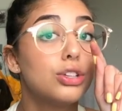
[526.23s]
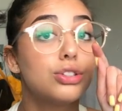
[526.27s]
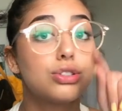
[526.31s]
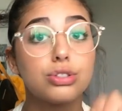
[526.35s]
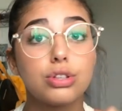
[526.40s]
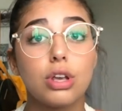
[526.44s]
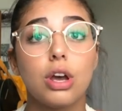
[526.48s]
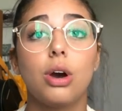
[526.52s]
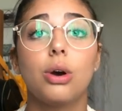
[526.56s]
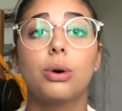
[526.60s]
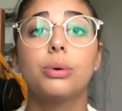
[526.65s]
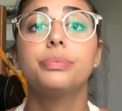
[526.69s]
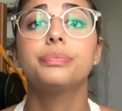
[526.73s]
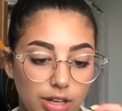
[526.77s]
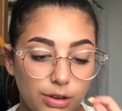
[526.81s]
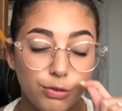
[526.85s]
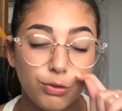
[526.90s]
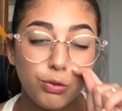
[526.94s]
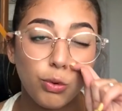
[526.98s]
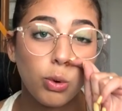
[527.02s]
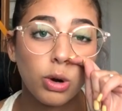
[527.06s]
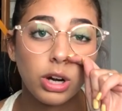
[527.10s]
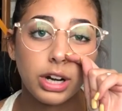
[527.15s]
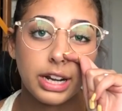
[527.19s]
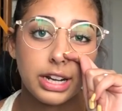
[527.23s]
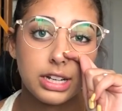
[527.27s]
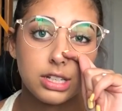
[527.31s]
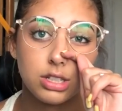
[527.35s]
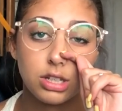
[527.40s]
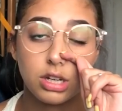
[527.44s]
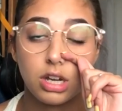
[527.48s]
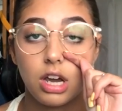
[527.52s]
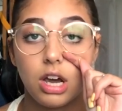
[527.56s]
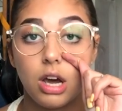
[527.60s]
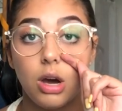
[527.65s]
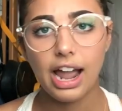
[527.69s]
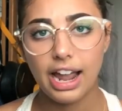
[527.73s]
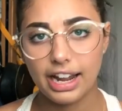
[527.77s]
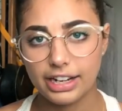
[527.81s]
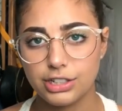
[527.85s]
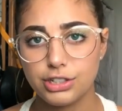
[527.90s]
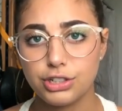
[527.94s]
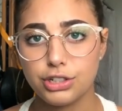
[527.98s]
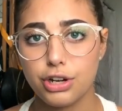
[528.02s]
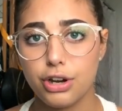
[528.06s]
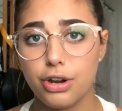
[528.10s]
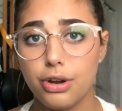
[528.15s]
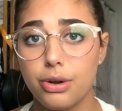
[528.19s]
So like four days ago, I
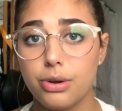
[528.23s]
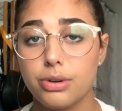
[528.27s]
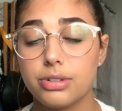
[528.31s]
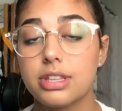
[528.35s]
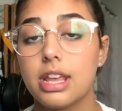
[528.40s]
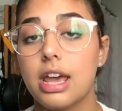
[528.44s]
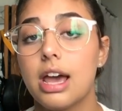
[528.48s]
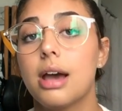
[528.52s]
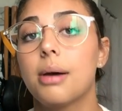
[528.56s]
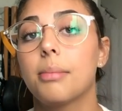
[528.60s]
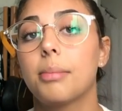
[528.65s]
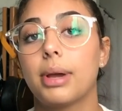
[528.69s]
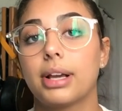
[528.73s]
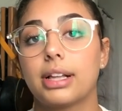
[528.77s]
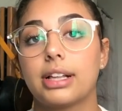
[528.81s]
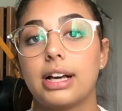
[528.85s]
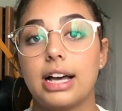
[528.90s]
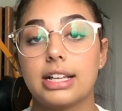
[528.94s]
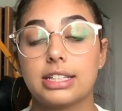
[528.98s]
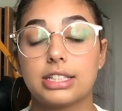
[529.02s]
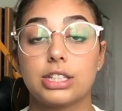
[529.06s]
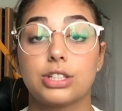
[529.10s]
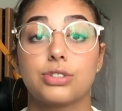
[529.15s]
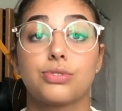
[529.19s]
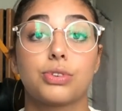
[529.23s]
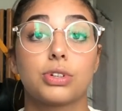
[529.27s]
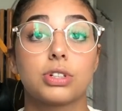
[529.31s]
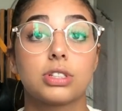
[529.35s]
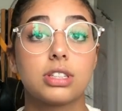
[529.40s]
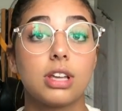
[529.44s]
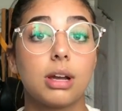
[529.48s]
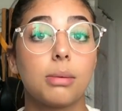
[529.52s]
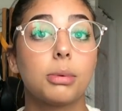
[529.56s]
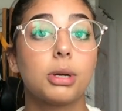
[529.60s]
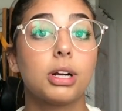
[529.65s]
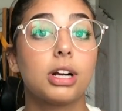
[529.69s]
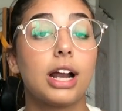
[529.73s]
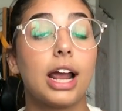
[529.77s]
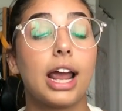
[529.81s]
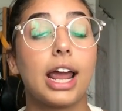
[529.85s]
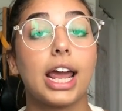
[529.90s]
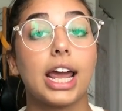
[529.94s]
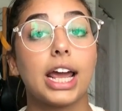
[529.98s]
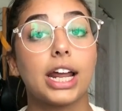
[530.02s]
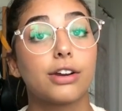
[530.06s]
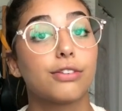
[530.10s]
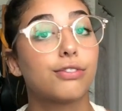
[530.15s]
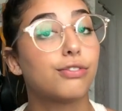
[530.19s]
chose my classes for summer
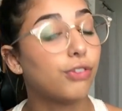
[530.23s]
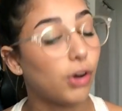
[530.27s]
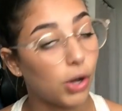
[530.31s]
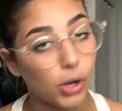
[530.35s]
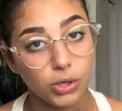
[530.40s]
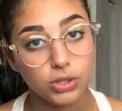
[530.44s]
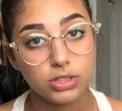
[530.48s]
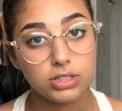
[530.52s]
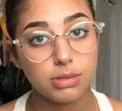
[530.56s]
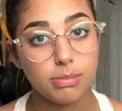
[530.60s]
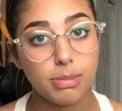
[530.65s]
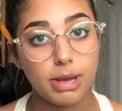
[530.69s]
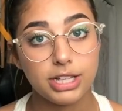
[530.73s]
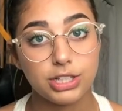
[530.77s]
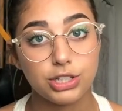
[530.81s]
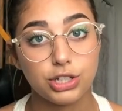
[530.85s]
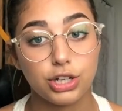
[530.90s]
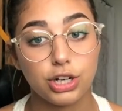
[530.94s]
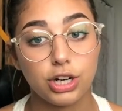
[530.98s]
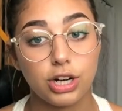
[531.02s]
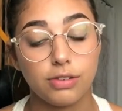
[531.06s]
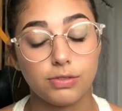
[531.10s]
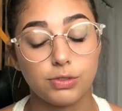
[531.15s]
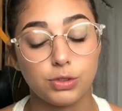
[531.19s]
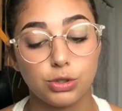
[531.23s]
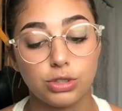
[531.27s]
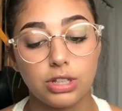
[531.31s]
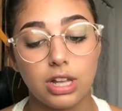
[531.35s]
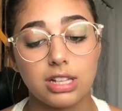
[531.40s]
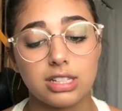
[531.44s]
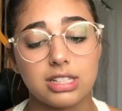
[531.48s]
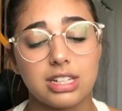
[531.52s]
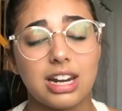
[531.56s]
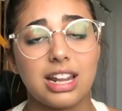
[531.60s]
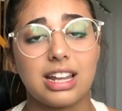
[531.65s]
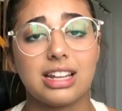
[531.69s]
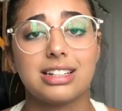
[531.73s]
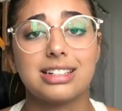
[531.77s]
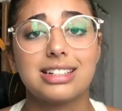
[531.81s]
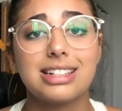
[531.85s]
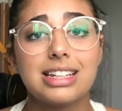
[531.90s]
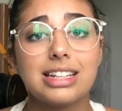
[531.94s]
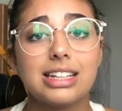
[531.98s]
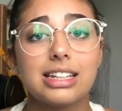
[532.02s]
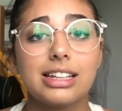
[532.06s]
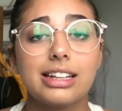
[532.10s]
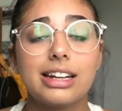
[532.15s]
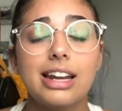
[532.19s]
and fall semester of
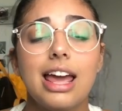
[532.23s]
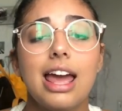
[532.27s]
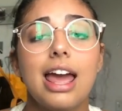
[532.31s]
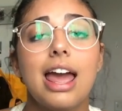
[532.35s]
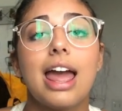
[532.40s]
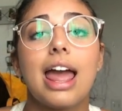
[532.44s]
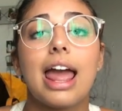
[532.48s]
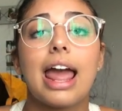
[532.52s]
2018